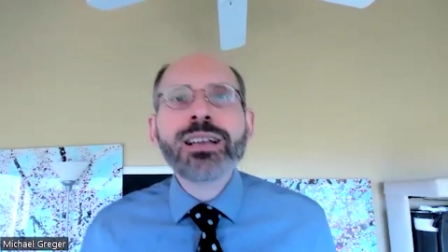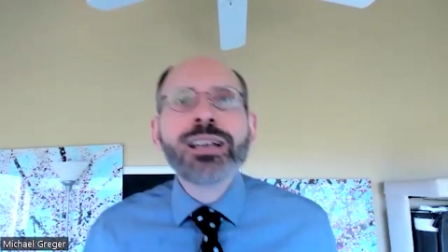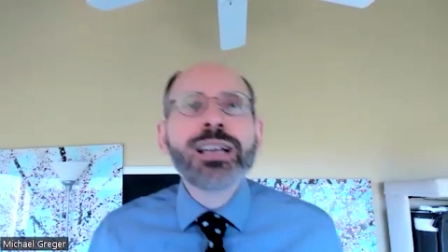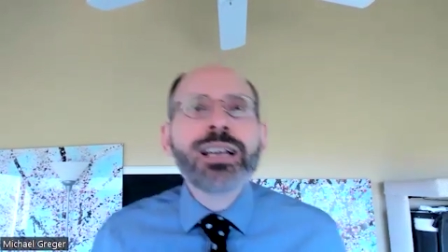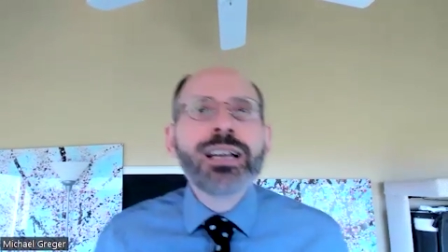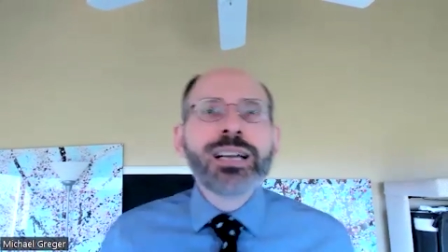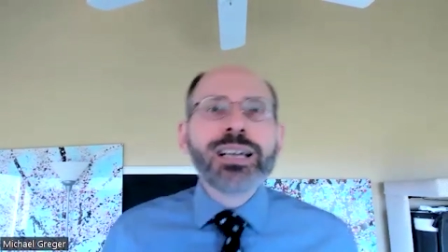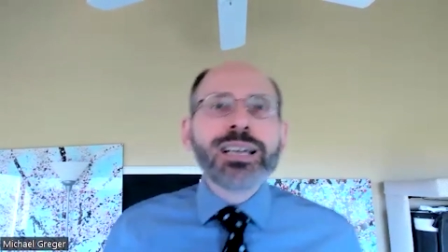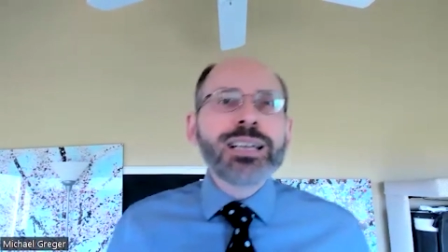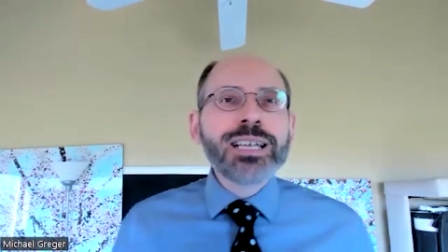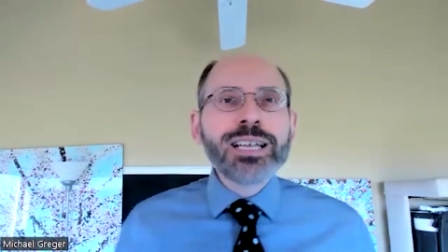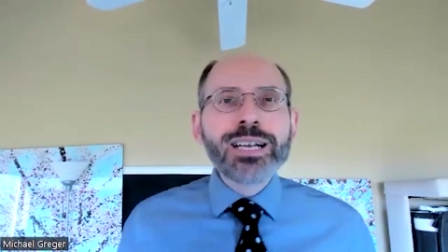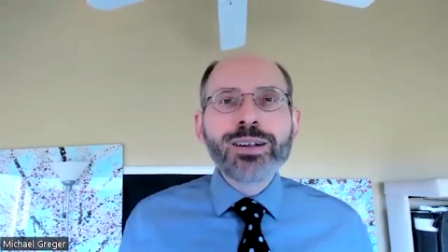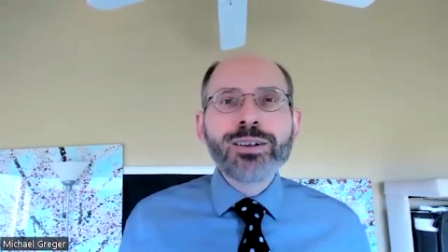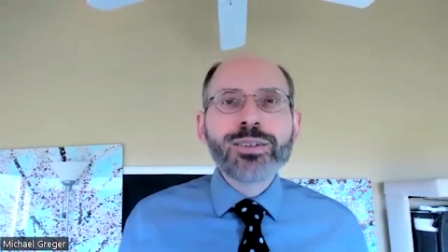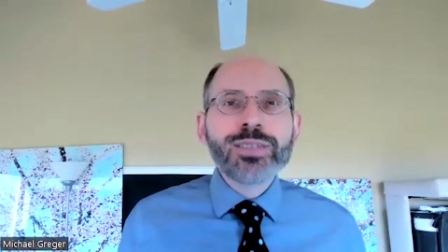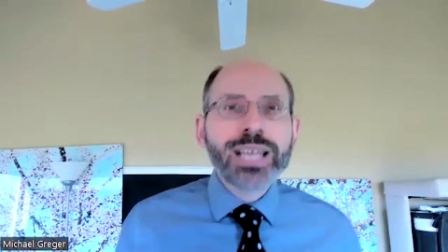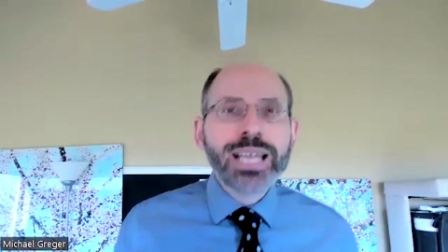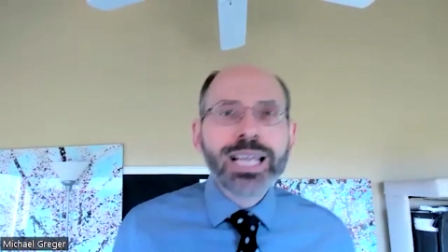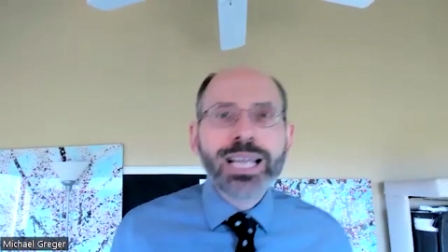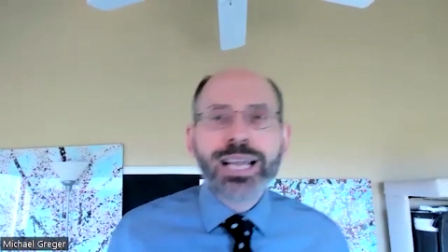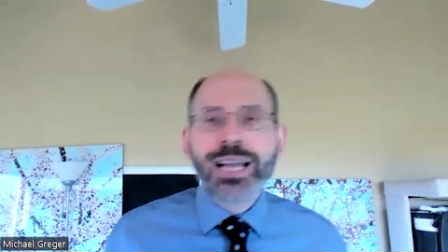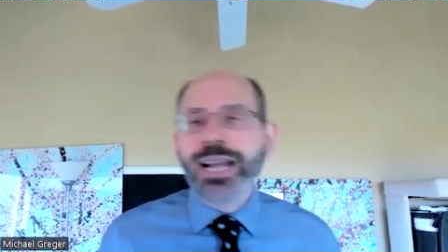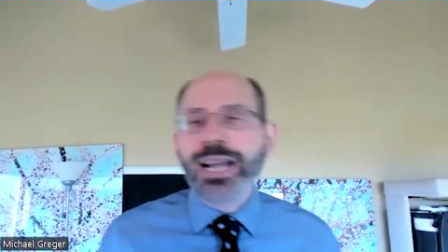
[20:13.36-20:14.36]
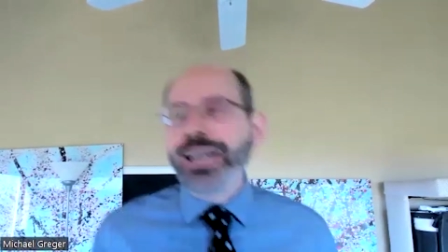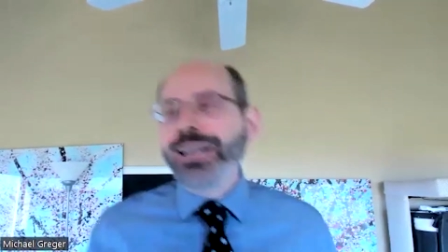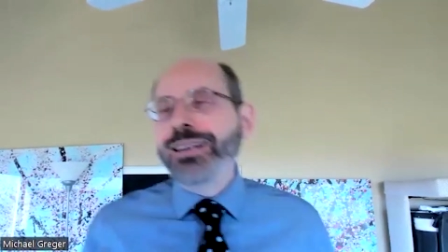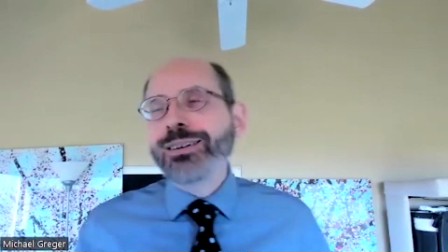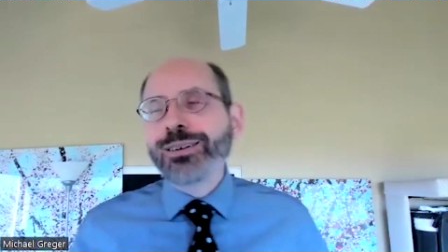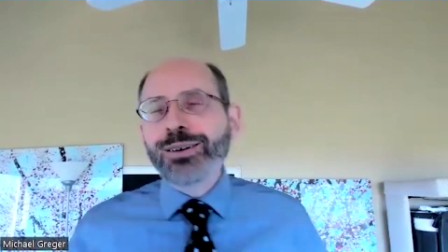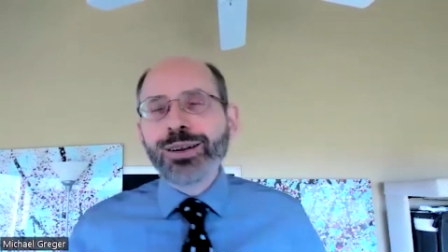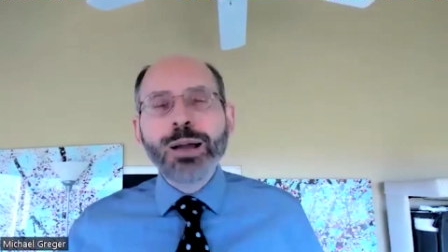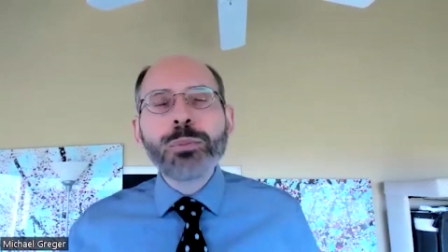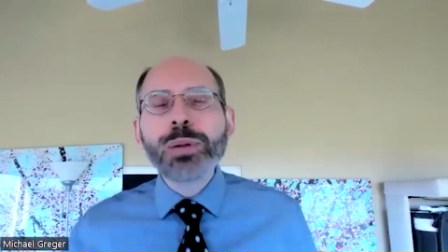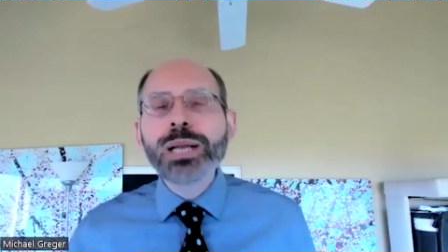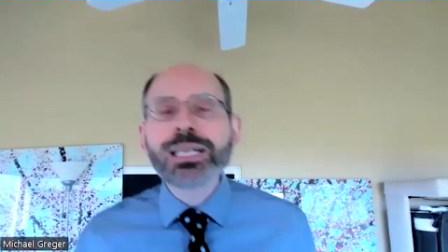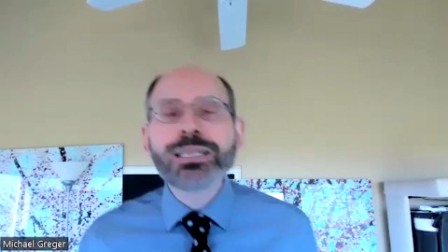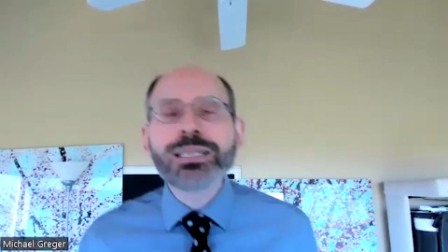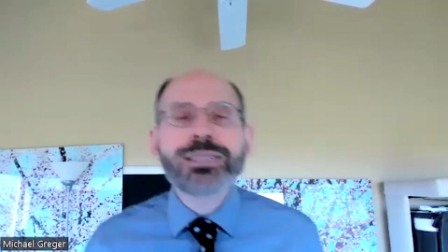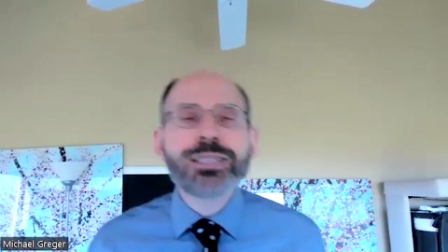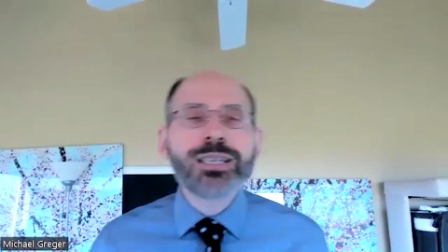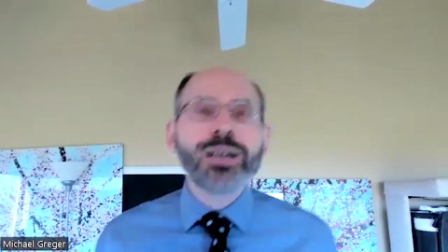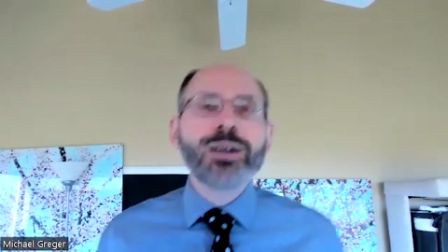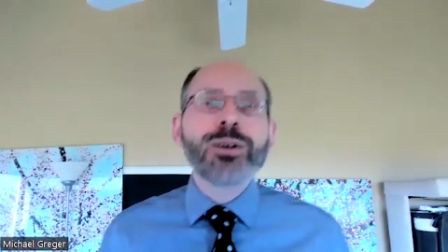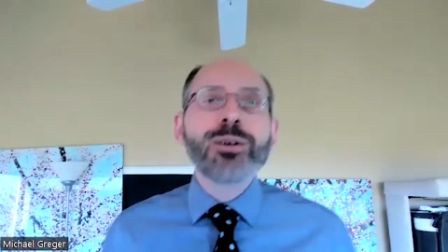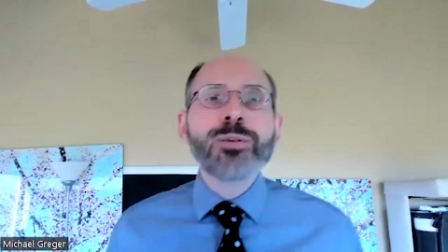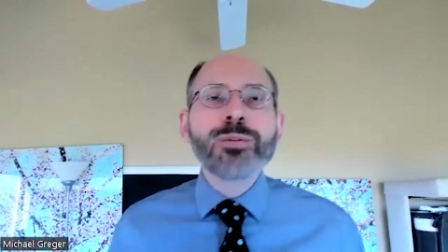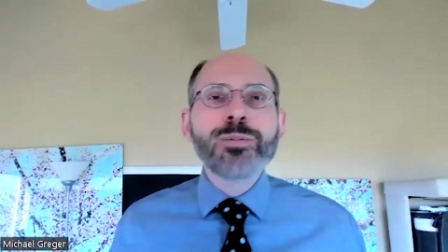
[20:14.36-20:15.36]

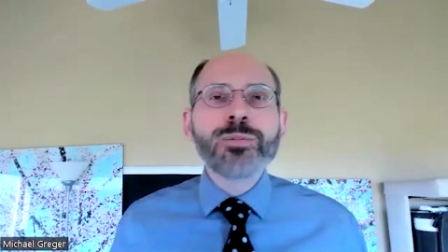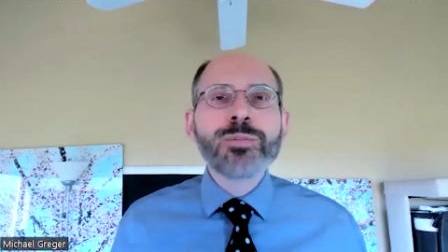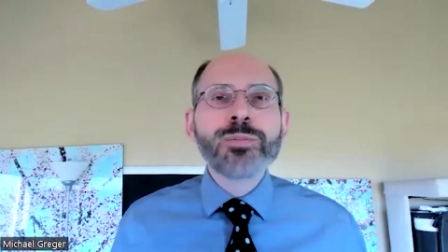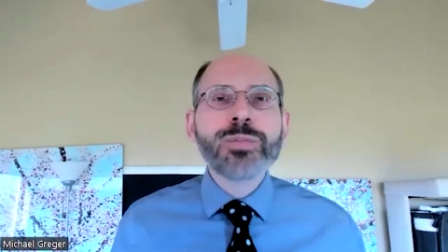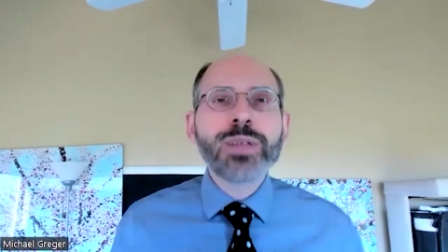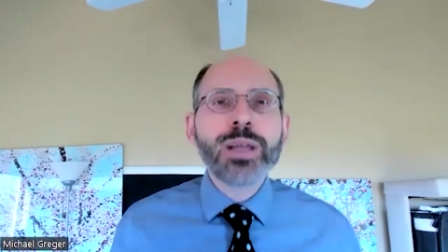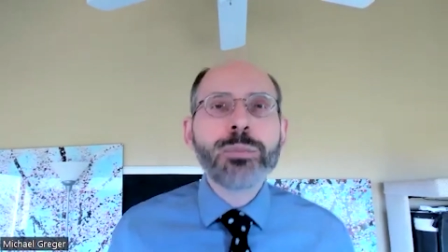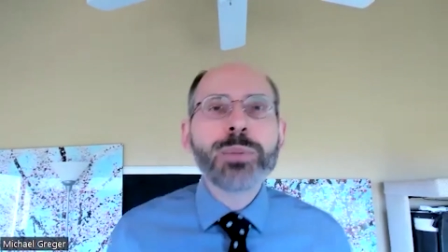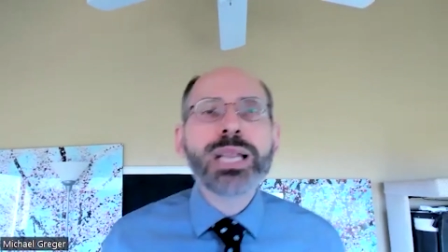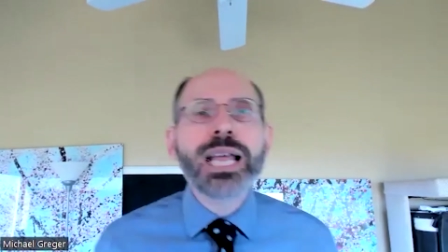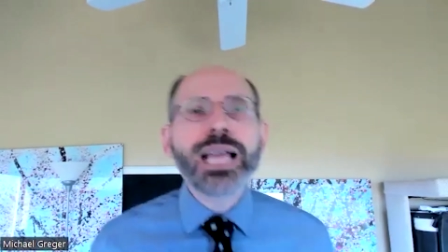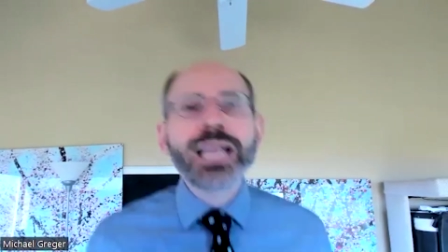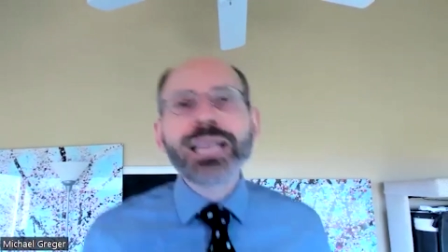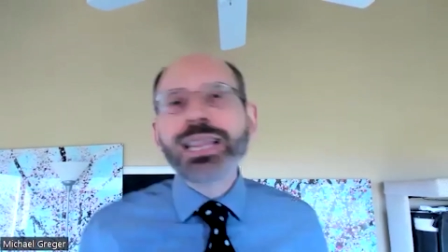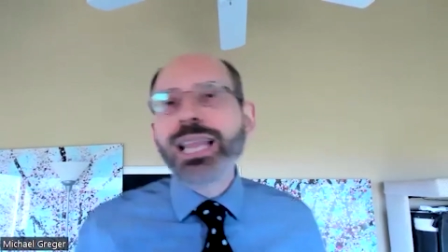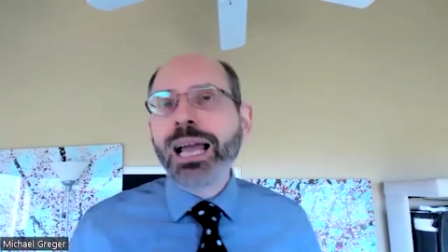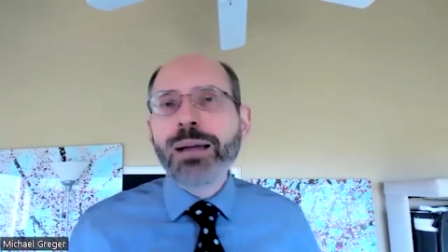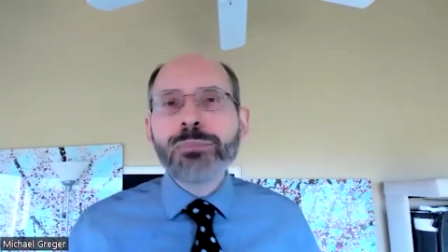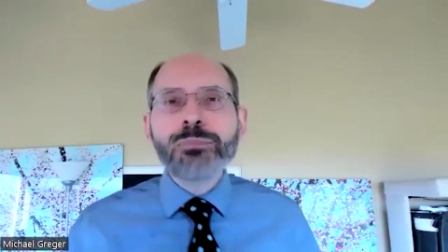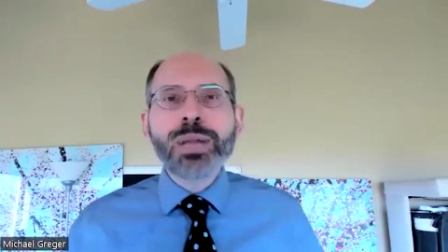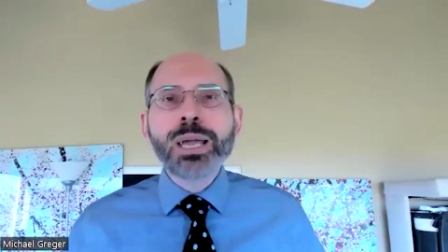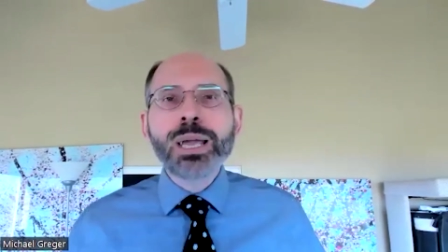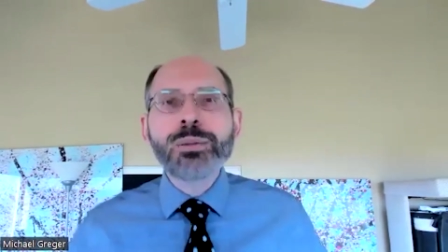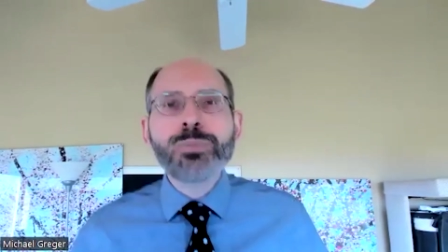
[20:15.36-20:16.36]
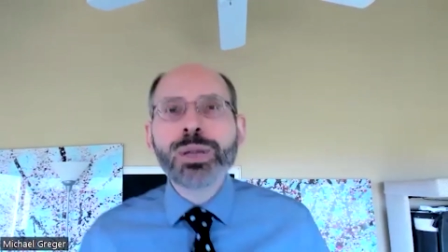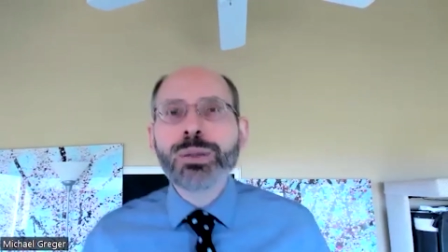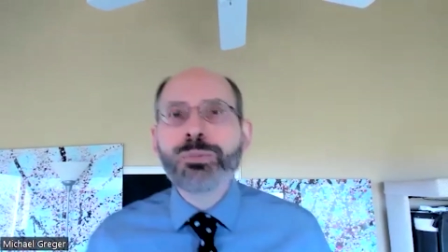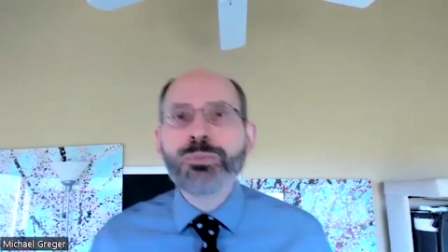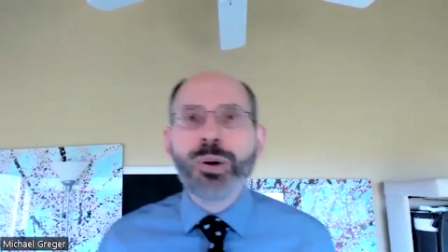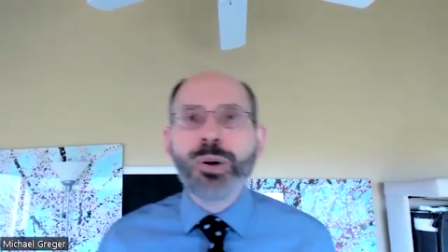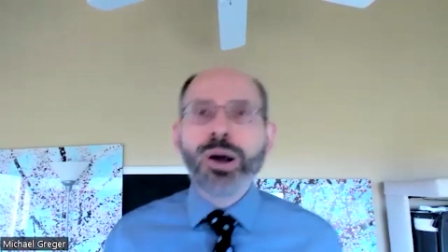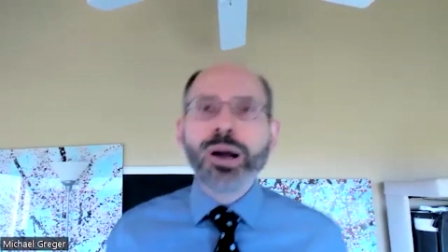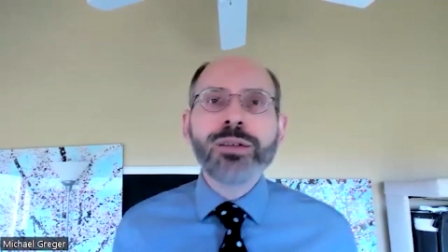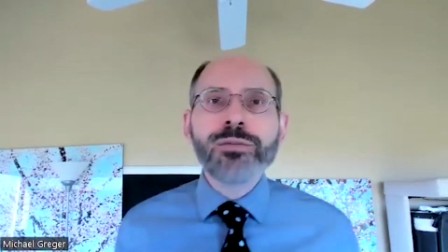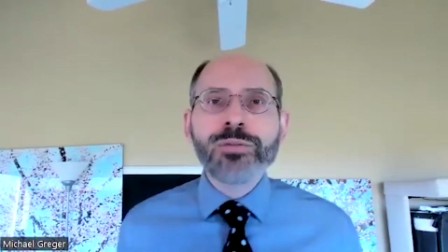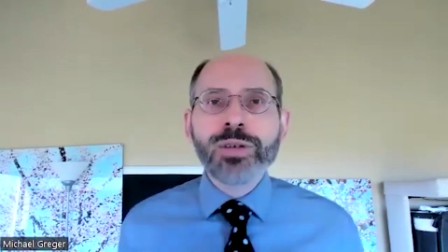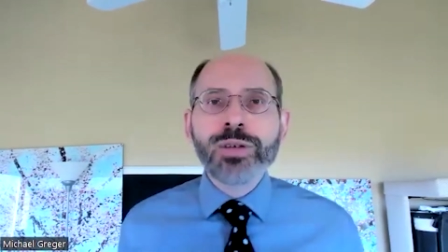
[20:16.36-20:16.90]
that may be part of it,